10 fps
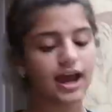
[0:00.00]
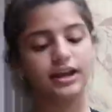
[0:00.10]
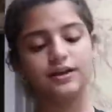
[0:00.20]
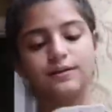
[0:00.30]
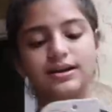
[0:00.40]

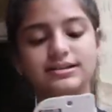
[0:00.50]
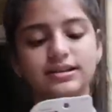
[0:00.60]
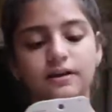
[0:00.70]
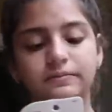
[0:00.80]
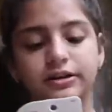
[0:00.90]
Anyways,
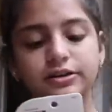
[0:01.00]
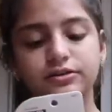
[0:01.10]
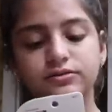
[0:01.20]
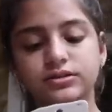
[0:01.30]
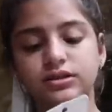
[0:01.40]
now I'm going
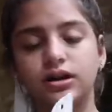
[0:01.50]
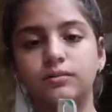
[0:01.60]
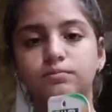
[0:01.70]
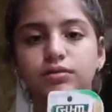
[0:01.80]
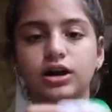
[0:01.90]
to use
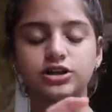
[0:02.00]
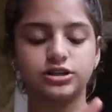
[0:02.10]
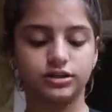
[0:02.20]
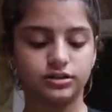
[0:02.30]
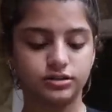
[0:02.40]
the
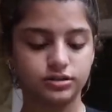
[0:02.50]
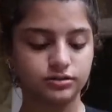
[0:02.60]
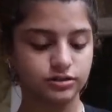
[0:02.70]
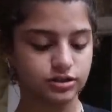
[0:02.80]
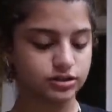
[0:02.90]
brushes
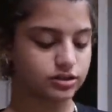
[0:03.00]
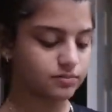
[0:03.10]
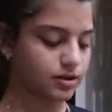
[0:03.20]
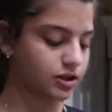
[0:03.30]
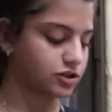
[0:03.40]
just
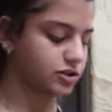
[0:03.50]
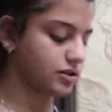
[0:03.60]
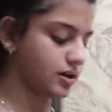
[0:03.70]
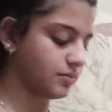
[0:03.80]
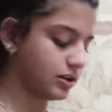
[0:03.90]
to make
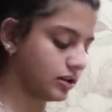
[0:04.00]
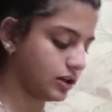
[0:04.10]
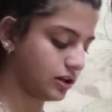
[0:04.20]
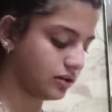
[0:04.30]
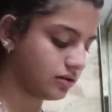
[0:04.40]
sure I'm
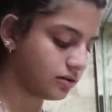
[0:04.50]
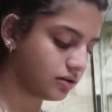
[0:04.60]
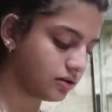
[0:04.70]
clean.